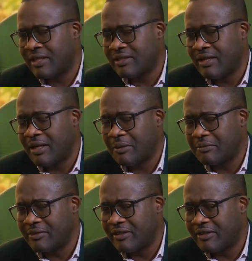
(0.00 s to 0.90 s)
that uh,
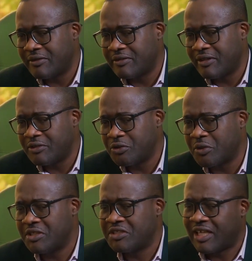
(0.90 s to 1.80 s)
there, there are
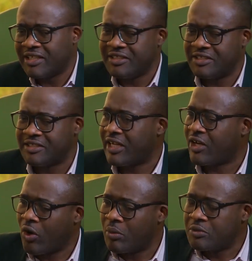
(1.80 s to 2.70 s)
usually challenges
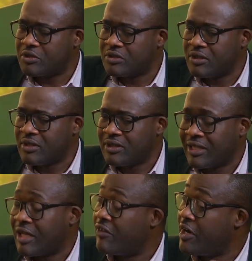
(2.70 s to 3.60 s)
that comes
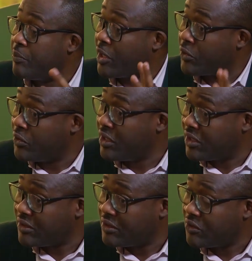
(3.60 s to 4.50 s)
that are very
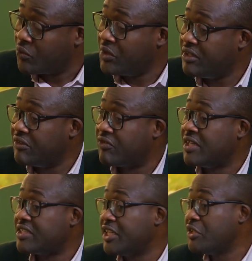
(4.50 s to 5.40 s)
peculiar with
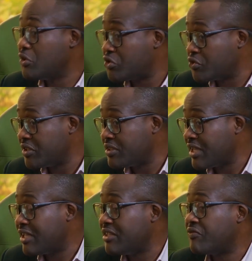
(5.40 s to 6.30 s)
different
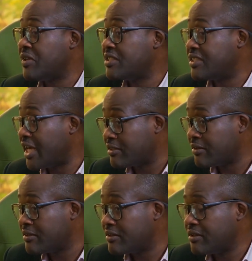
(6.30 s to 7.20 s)
industries and different
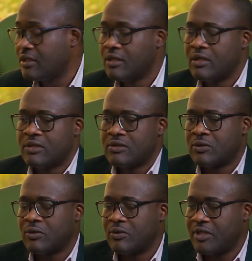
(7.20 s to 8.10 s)
sectors.
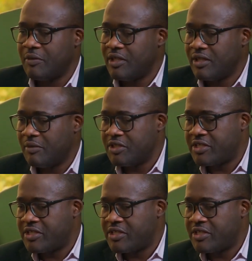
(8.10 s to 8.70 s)
So let me let me